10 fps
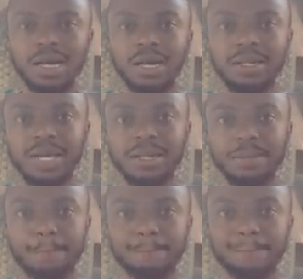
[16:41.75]
and
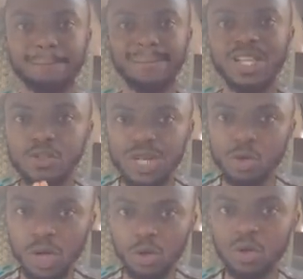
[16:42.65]
then so that
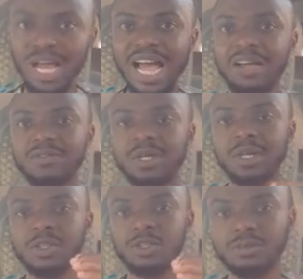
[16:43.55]
you can also have
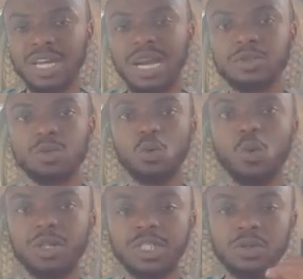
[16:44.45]
some time to
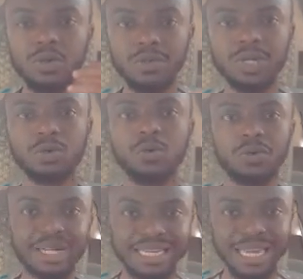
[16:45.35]
watch it over and
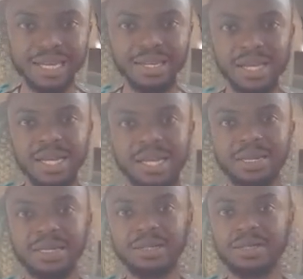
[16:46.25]
over again,
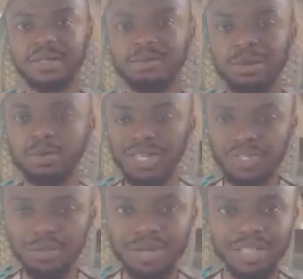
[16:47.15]
and then be able to
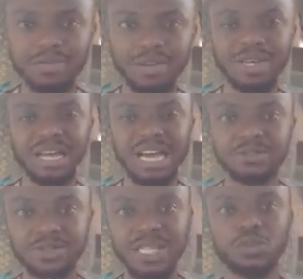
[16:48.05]
assimilate everything I
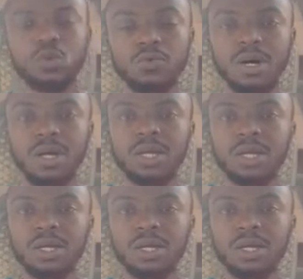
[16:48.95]
have said so far.